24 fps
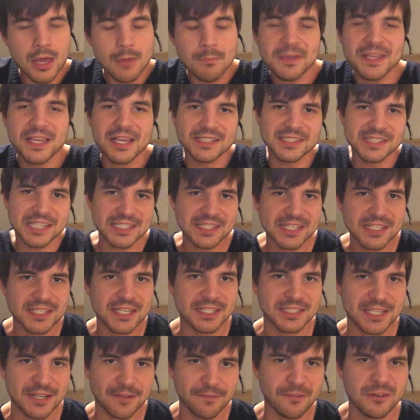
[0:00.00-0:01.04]
Because this is
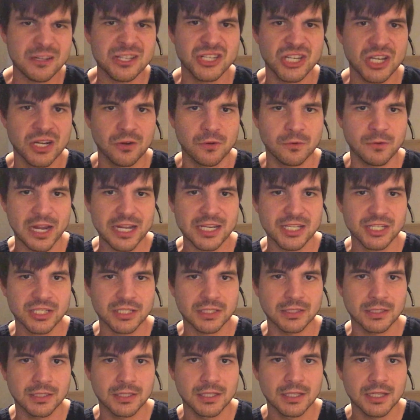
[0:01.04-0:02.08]
a different
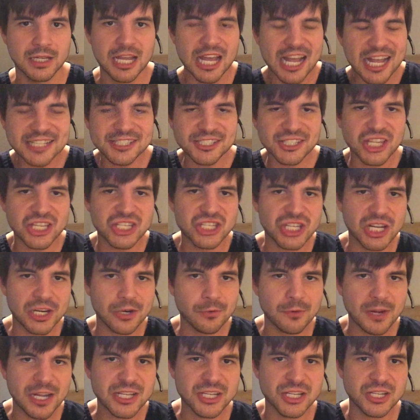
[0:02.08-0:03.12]
generation. It's the
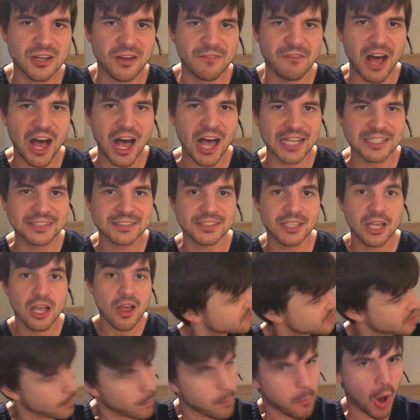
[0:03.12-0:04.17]
generation of us,
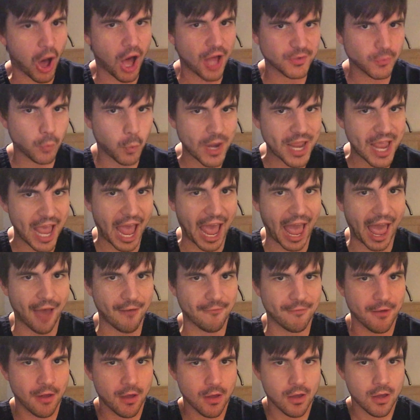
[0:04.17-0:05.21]
the bond we
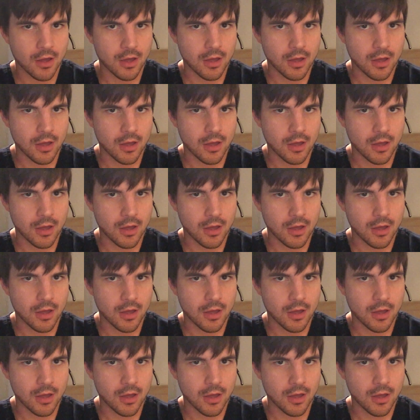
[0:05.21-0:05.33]
have